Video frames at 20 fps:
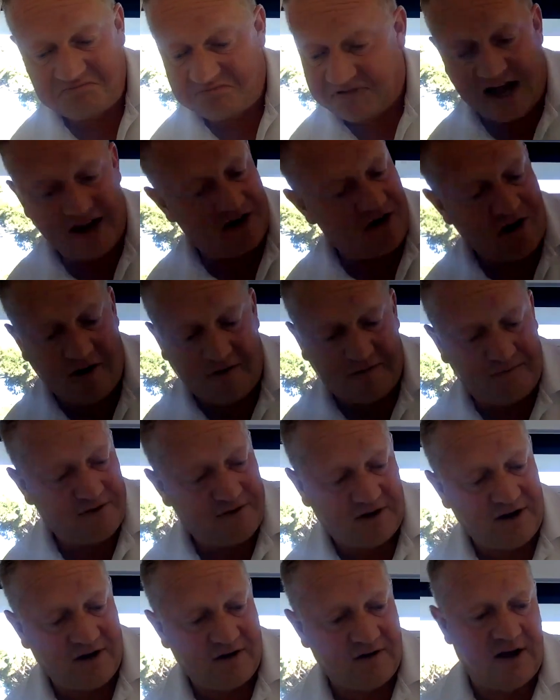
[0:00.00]
had enough
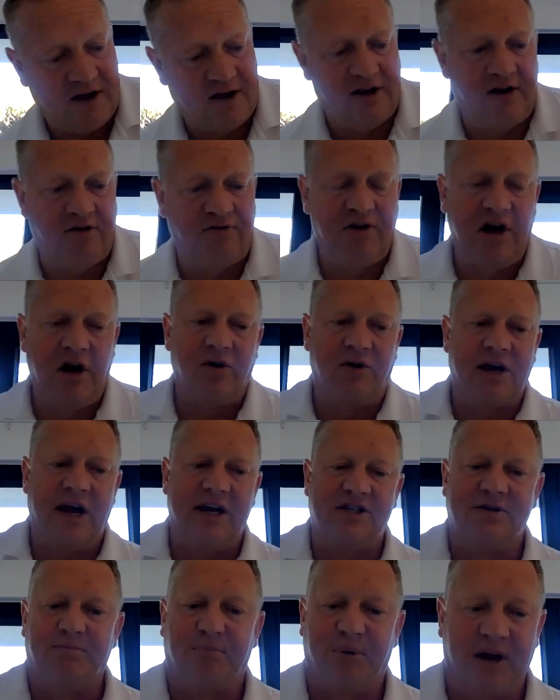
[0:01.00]
and they're
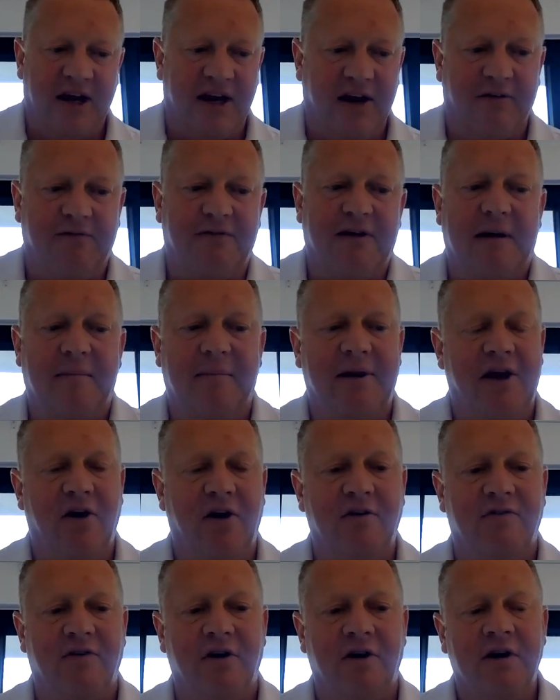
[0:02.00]
relocating, bringing their family
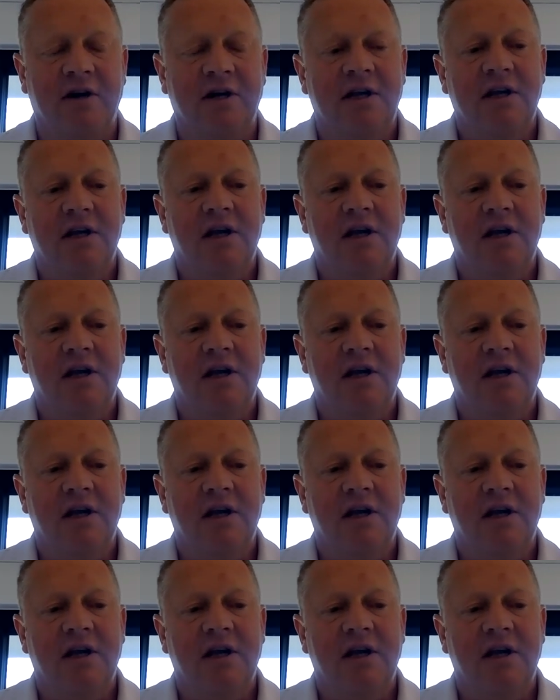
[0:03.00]
over.